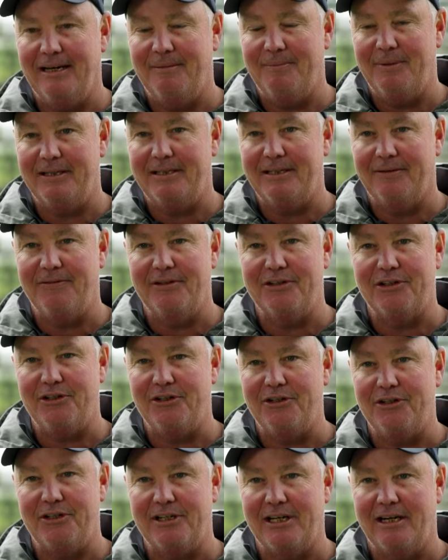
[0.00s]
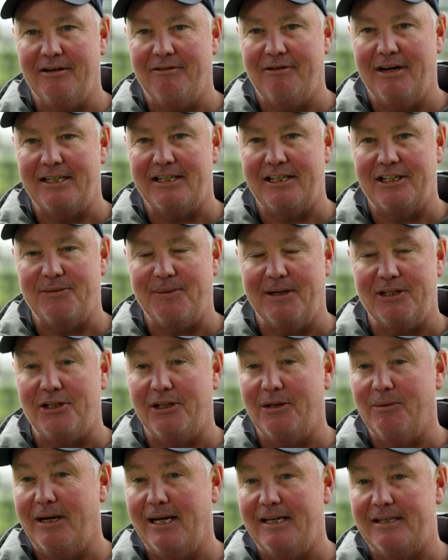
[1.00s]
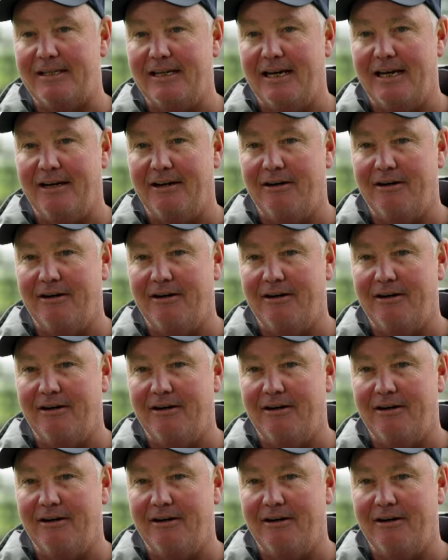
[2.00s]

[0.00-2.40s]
big difference to New Zealand racing, especially the way he started